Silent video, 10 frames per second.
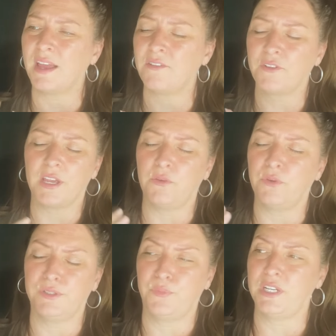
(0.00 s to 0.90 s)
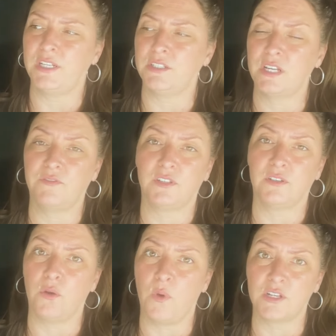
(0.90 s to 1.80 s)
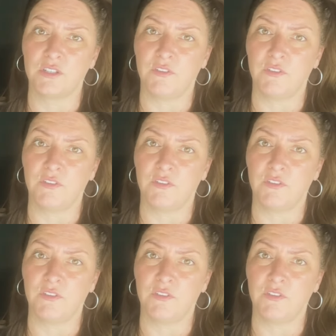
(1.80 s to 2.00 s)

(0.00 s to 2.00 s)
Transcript: I forget what it is, you have to go watch the